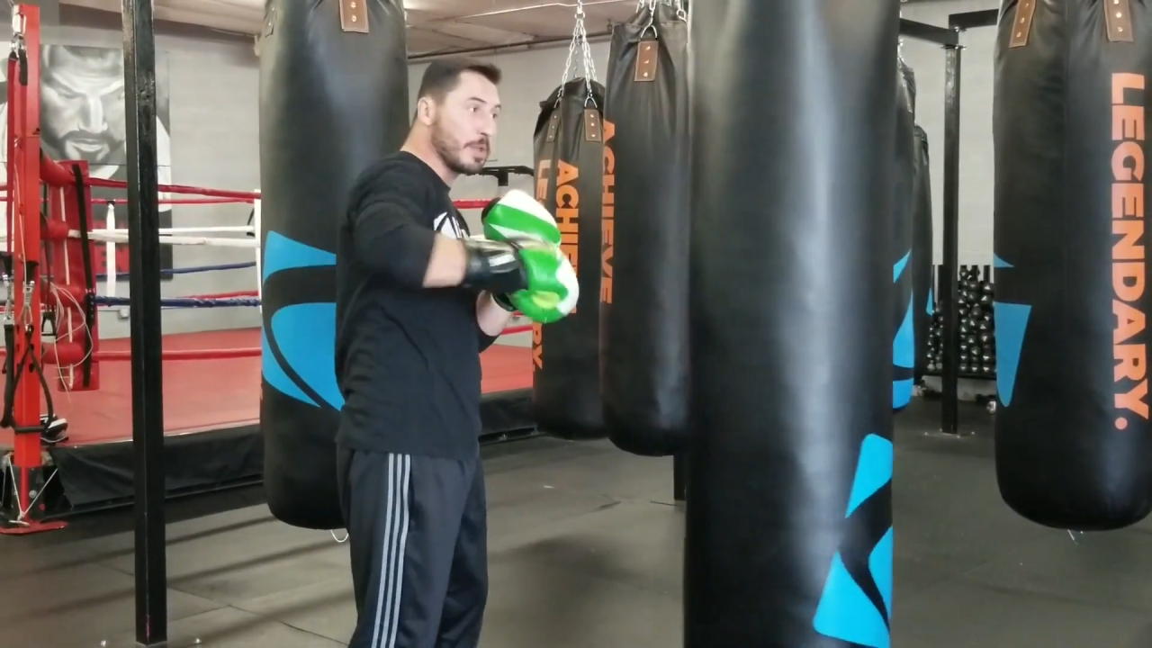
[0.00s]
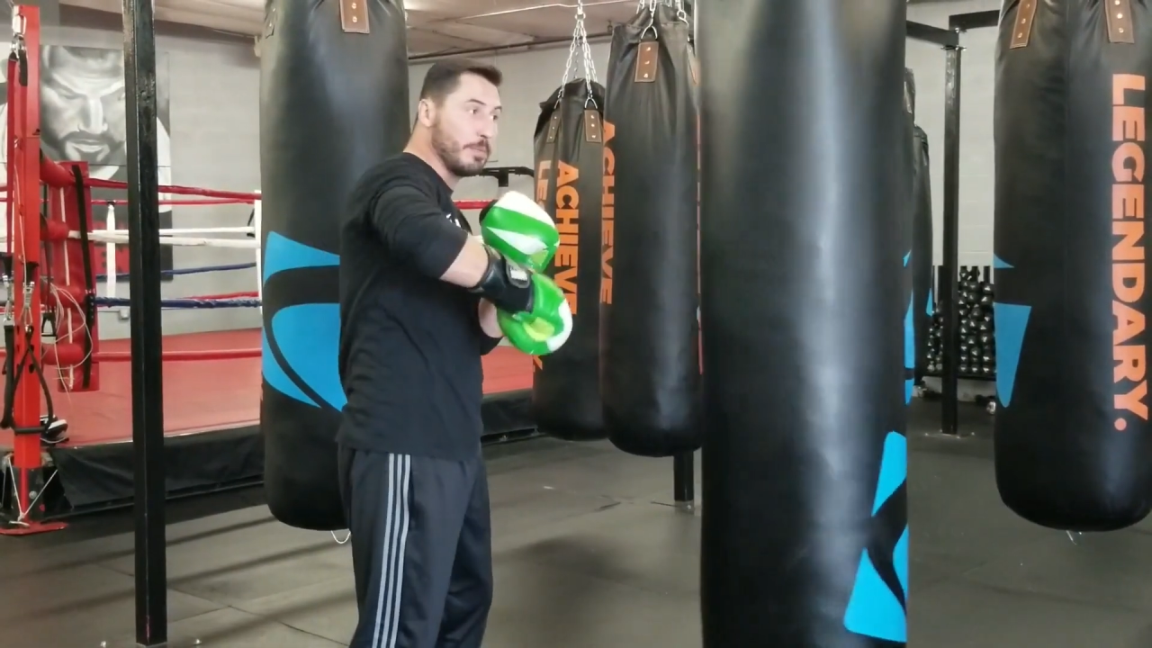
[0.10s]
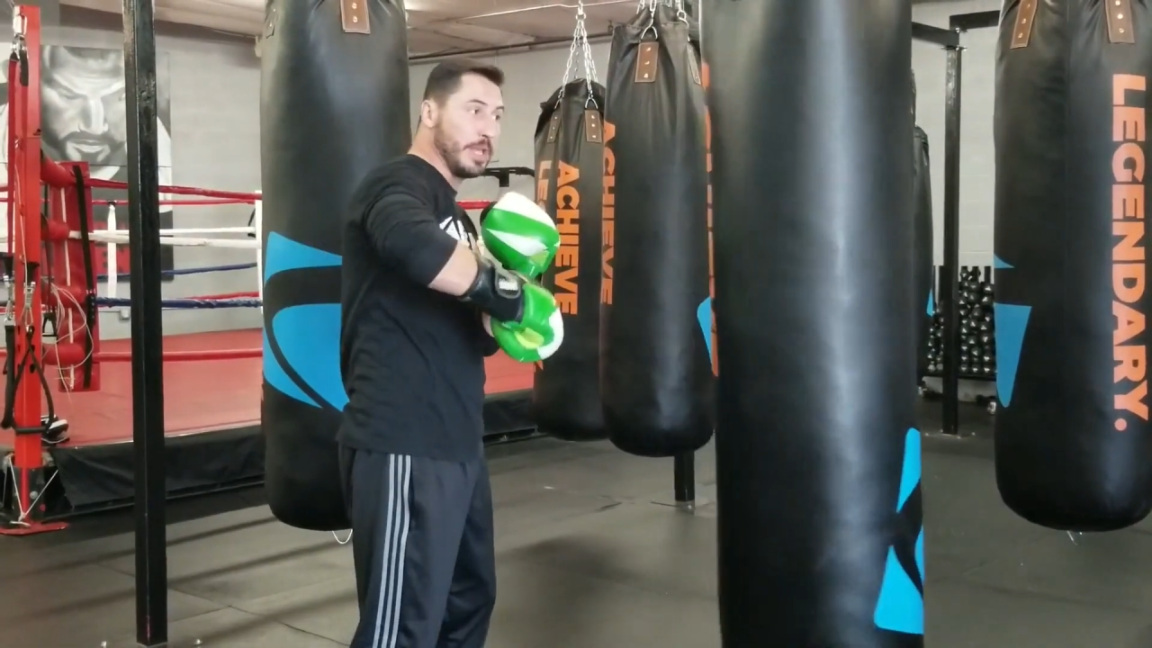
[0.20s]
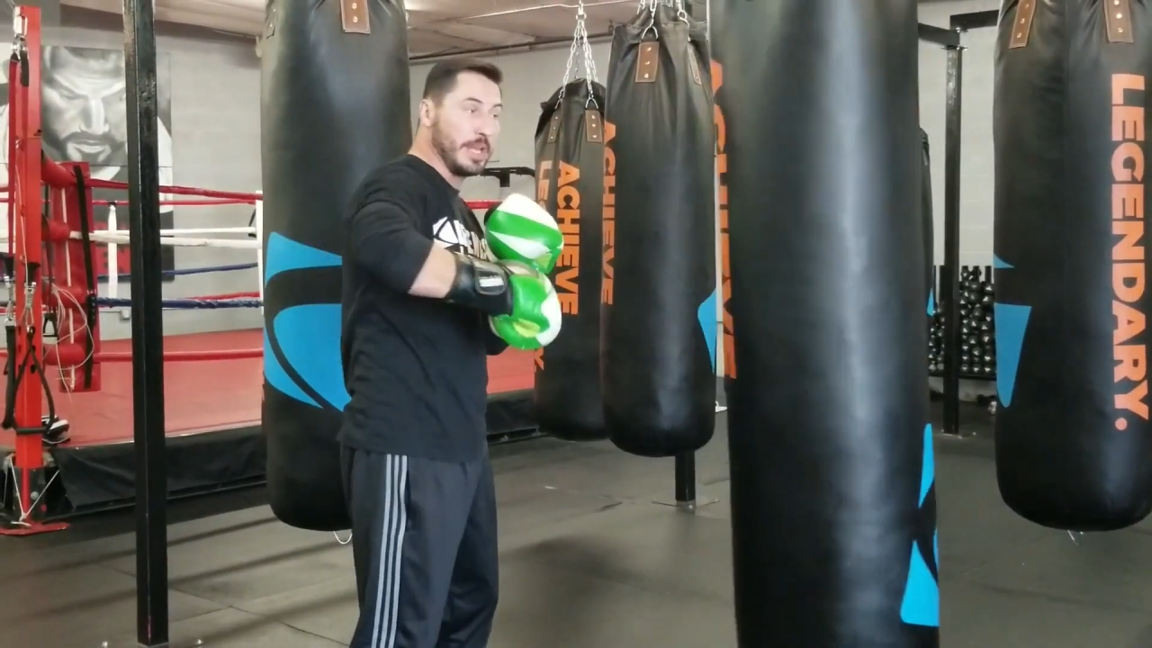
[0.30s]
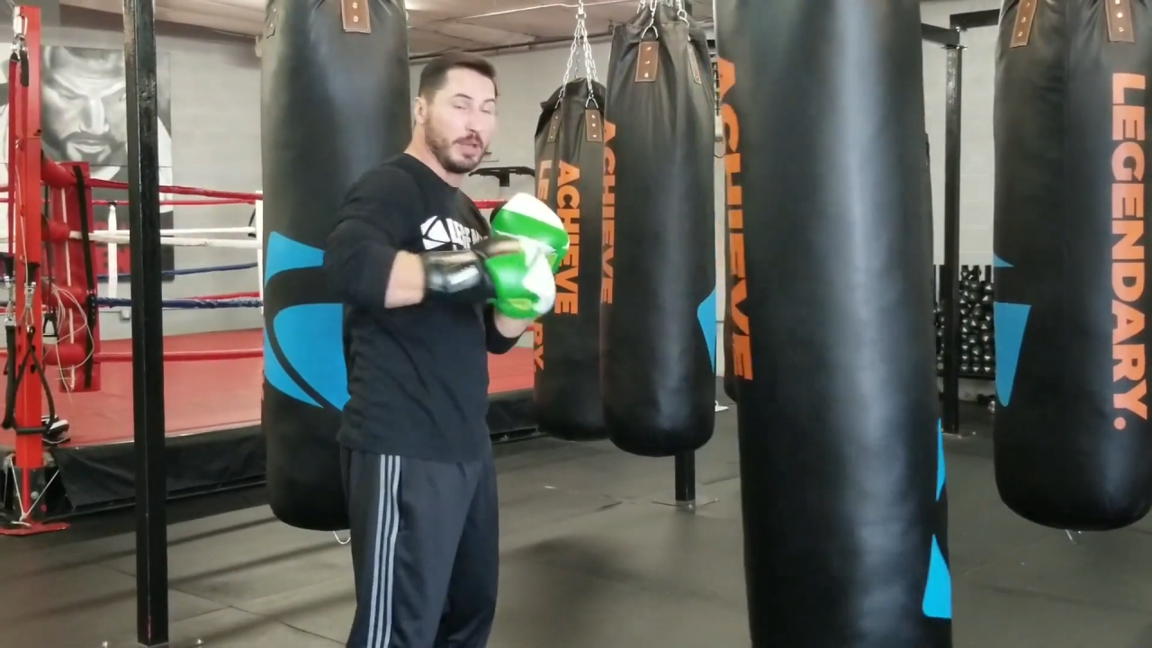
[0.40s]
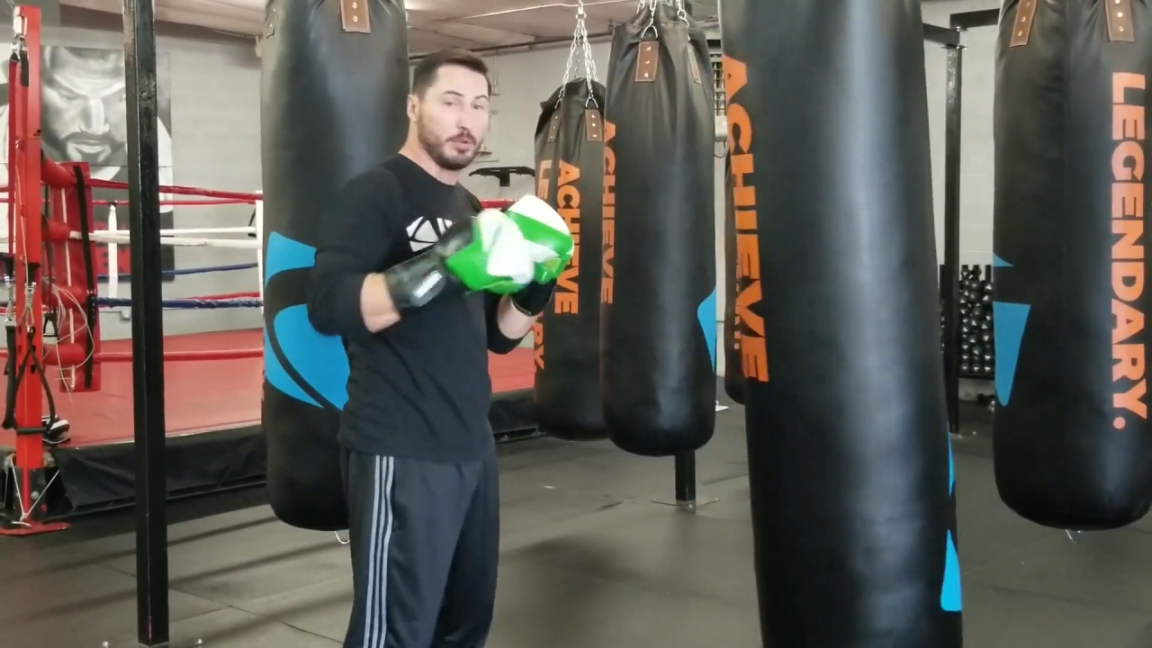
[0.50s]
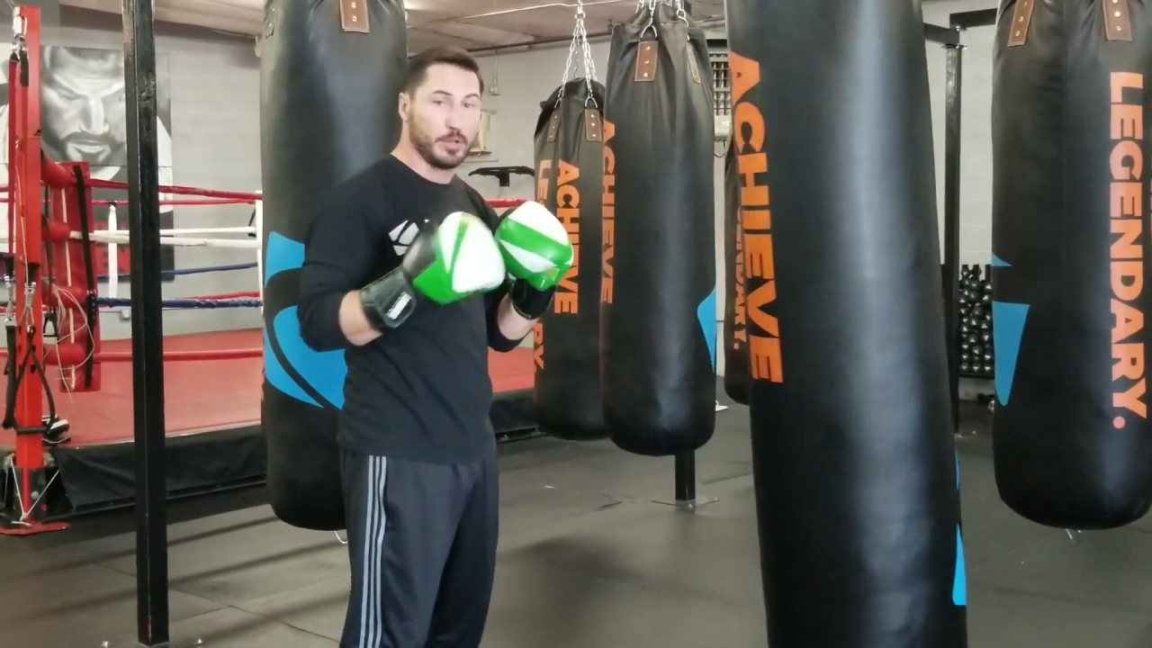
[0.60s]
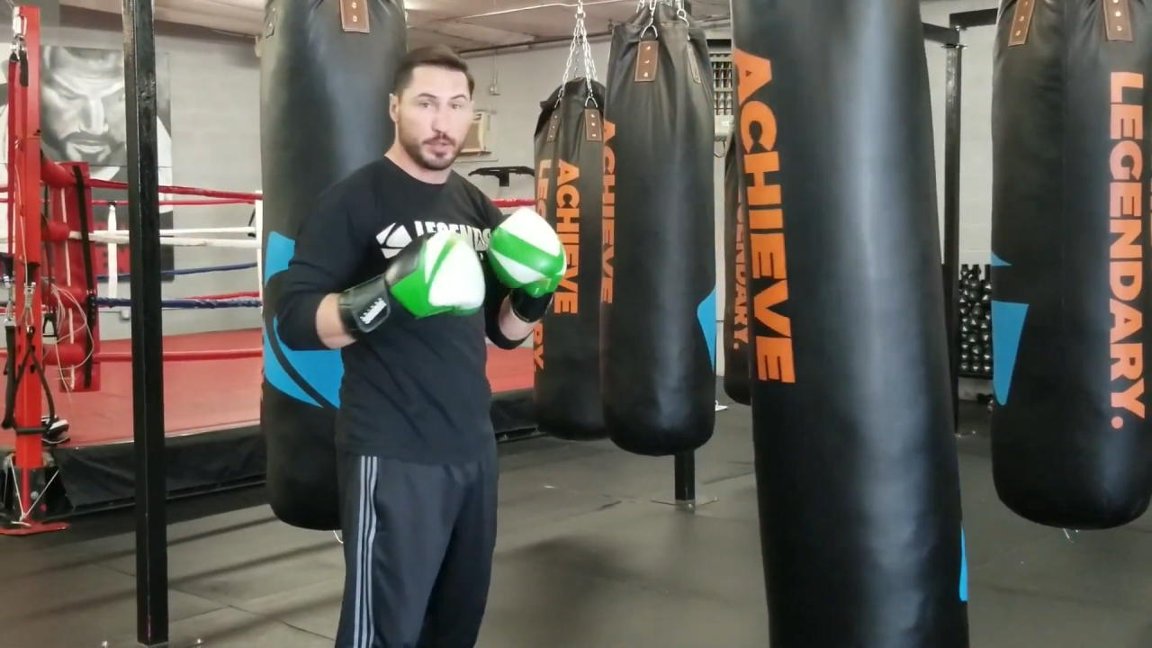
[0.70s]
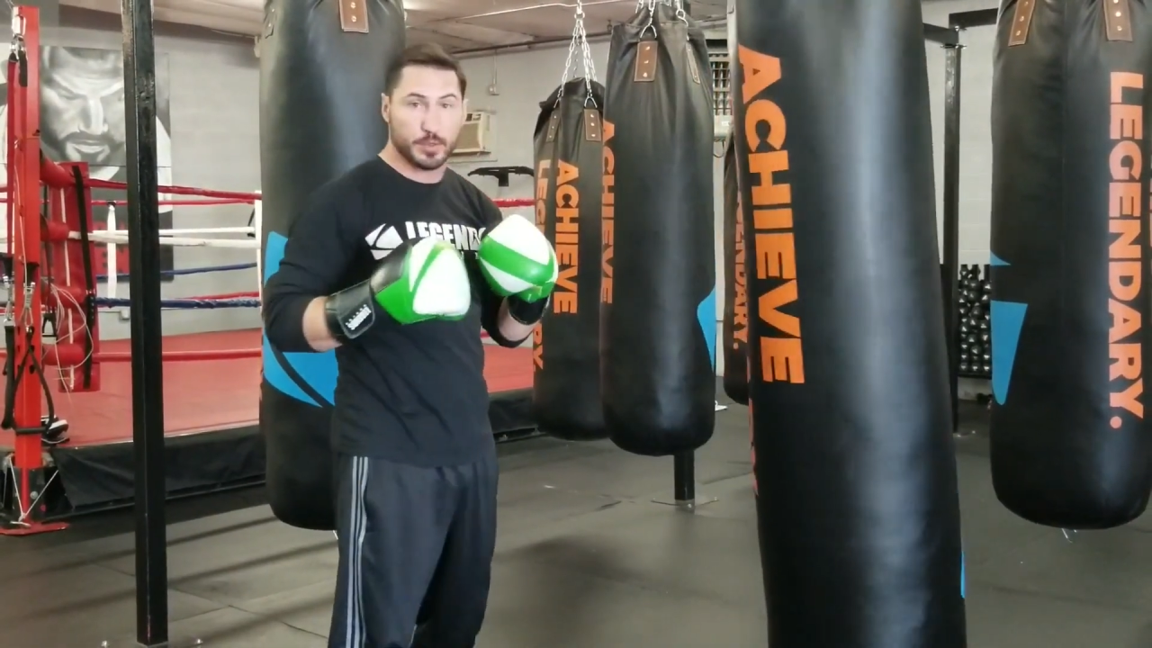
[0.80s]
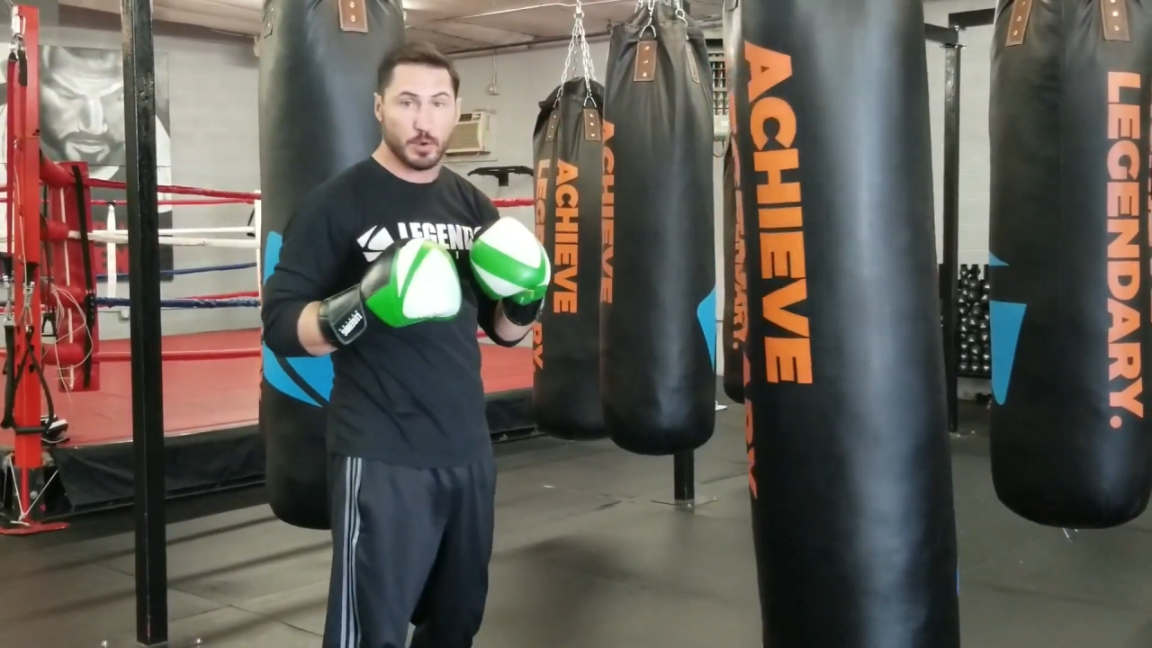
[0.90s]
being able to
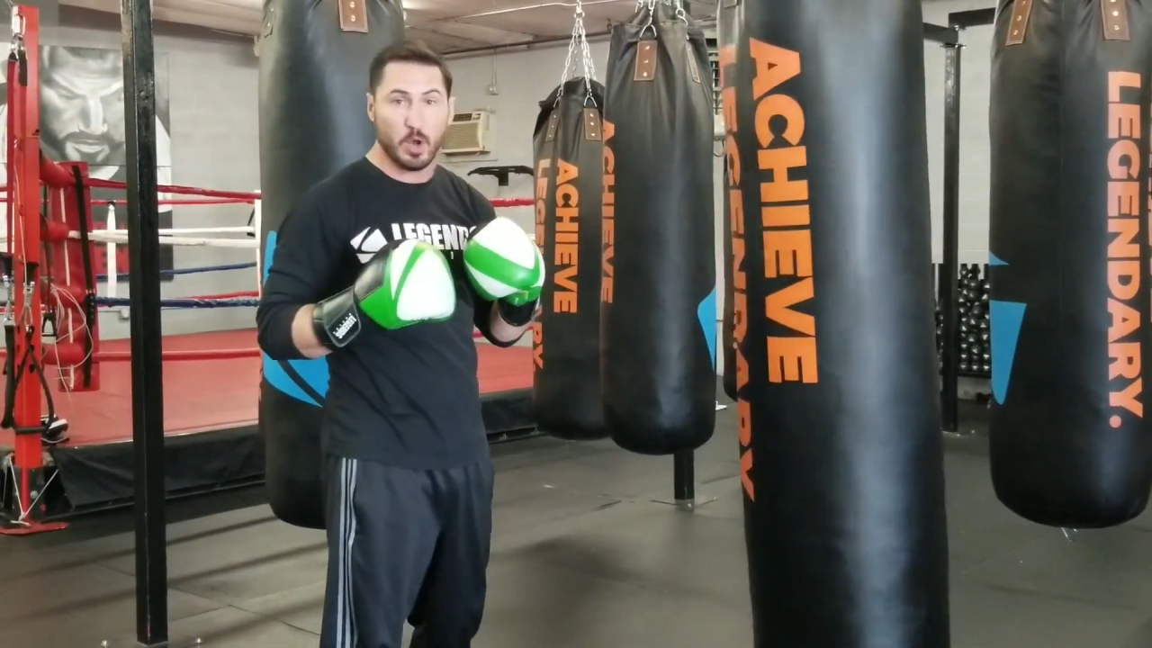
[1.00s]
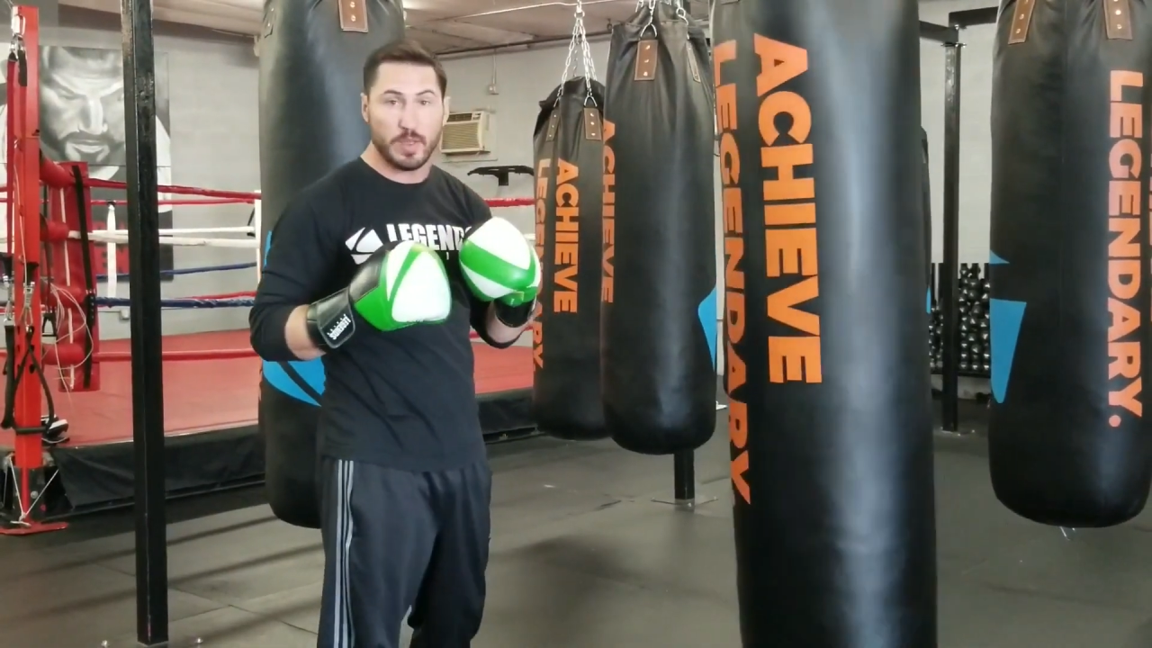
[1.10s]
throw